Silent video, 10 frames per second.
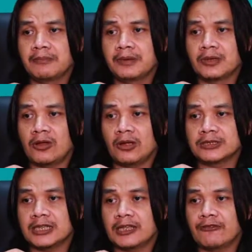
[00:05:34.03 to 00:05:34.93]

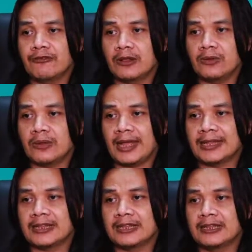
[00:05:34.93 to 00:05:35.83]
Because if we look
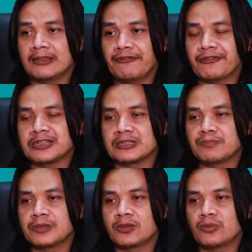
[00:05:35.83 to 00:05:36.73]
at the difference
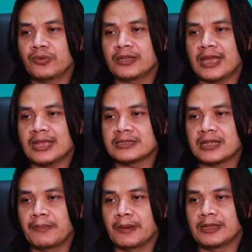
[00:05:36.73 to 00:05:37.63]
between a
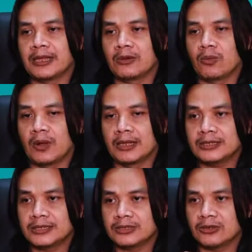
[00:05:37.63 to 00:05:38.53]
sub n and
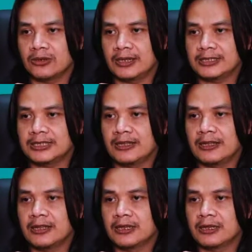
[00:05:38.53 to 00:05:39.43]
1, so let's
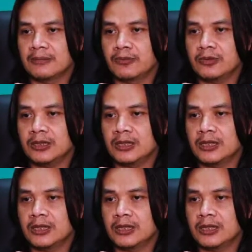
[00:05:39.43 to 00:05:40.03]
compute